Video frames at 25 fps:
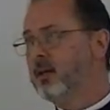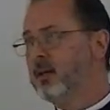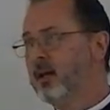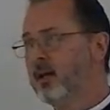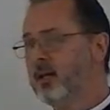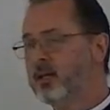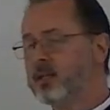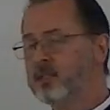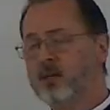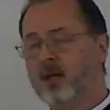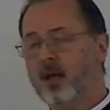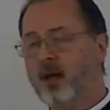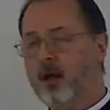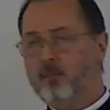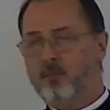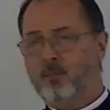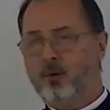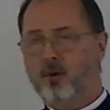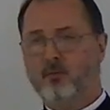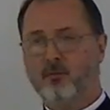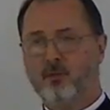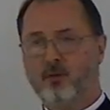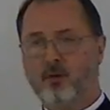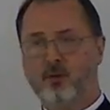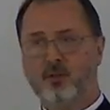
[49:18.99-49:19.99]
It's a
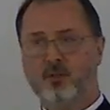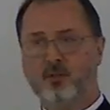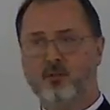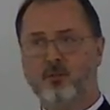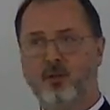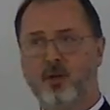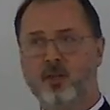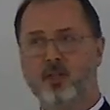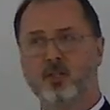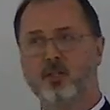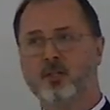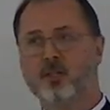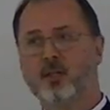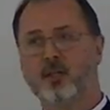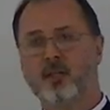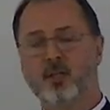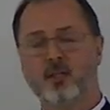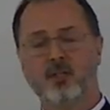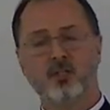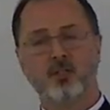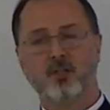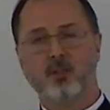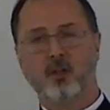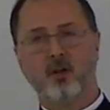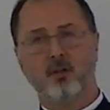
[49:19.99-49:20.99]
perverse vision, and
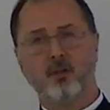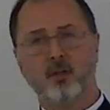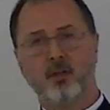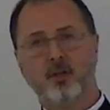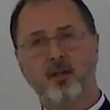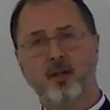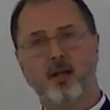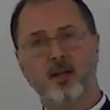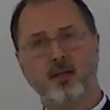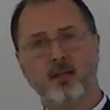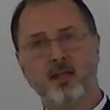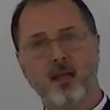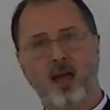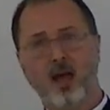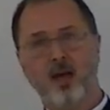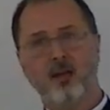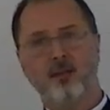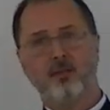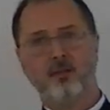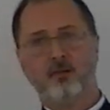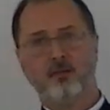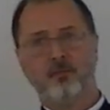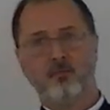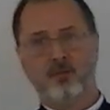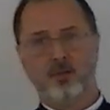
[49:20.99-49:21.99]
it's certainly not a
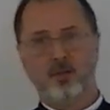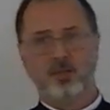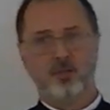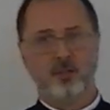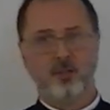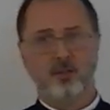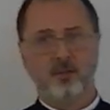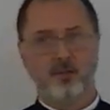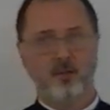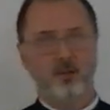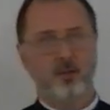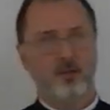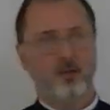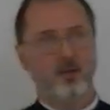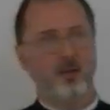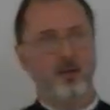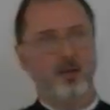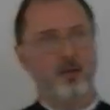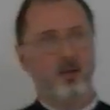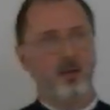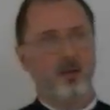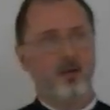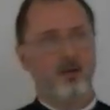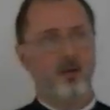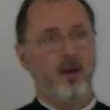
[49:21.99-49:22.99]
Catholic vision.
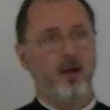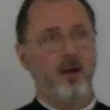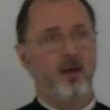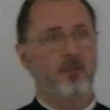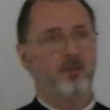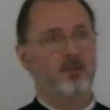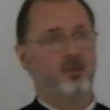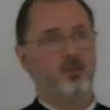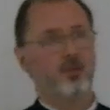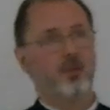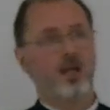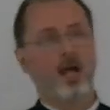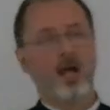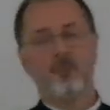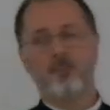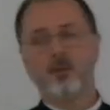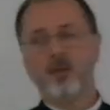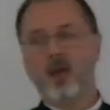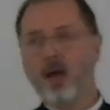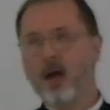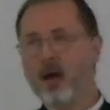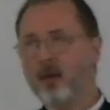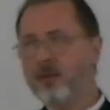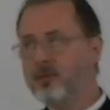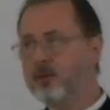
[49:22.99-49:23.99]
All right? So I'm
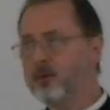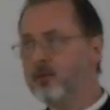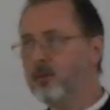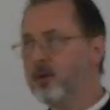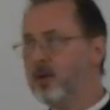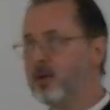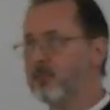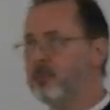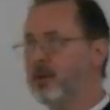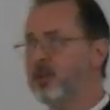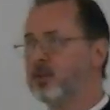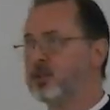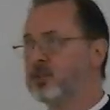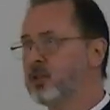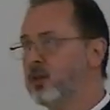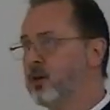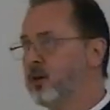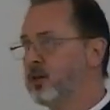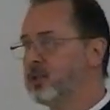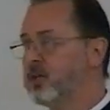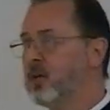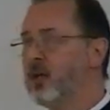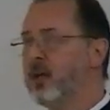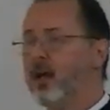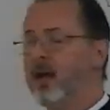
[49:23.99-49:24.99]
Catholic when I'm at
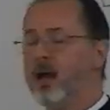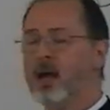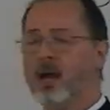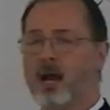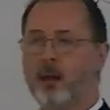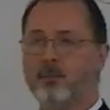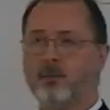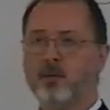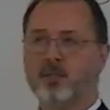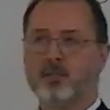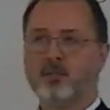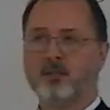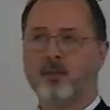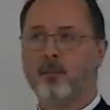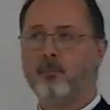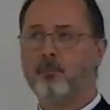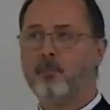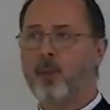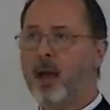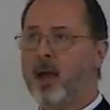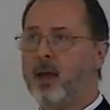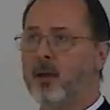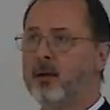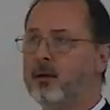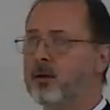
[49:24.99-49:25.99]
church, and I'm just a
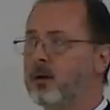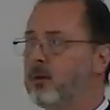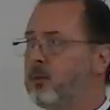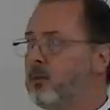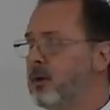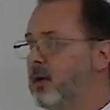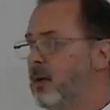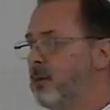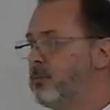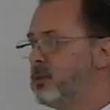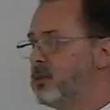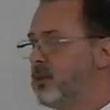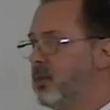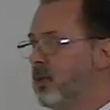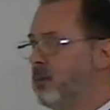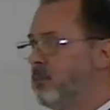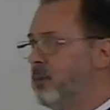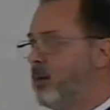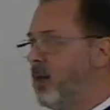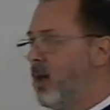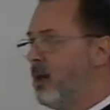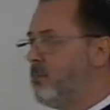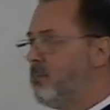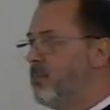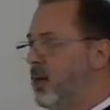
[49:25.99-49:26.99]
banker when I'm sitting
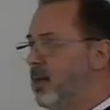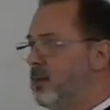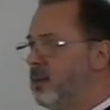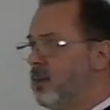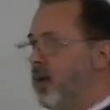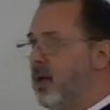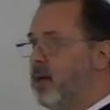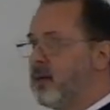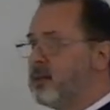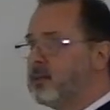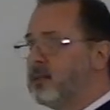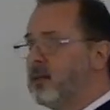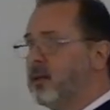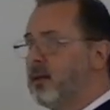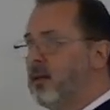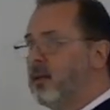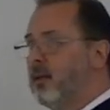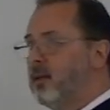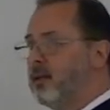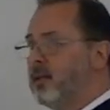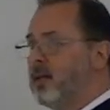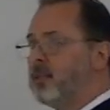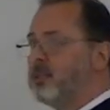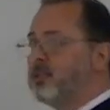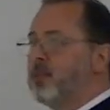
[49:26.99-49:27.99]
behind my desk.
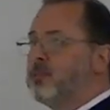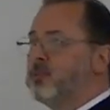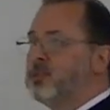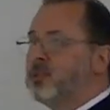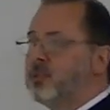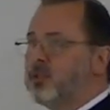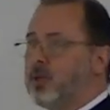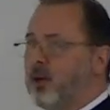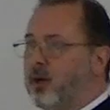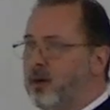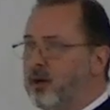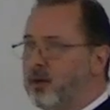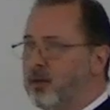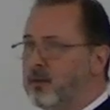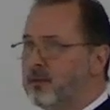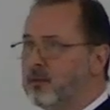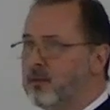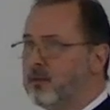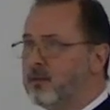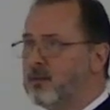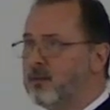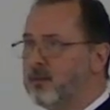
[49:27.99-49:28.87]
That's absurd.